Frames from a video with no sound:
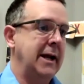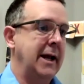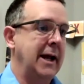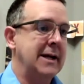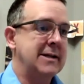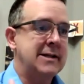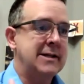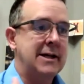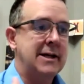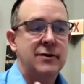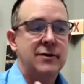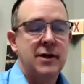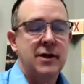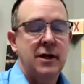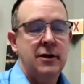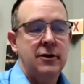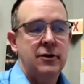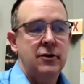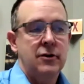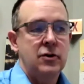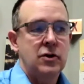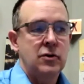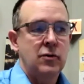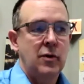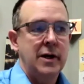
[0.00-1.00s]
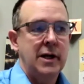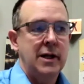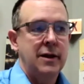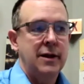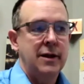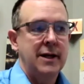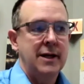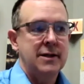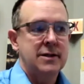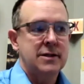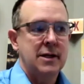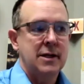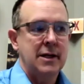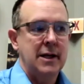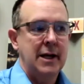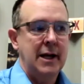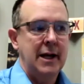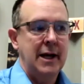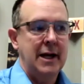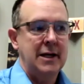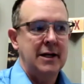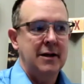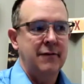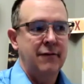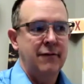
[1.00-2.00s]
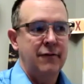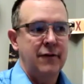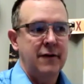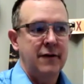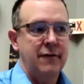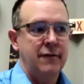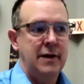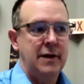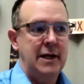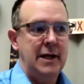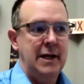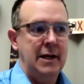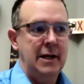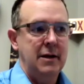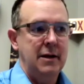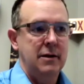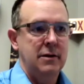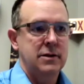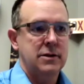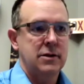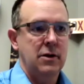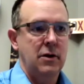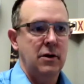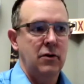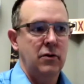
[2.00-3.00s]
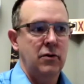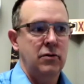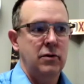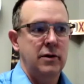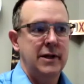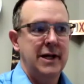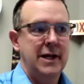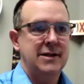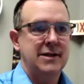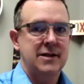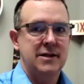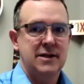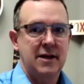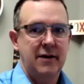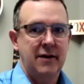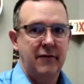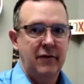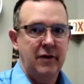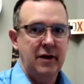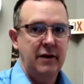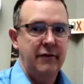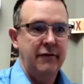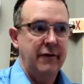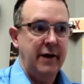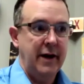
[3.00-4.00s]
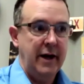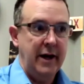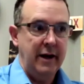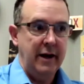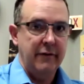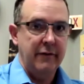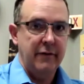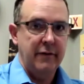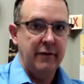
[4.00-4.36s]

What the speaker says: I said I was going to do 20 things today. I did 15, so that's a 75.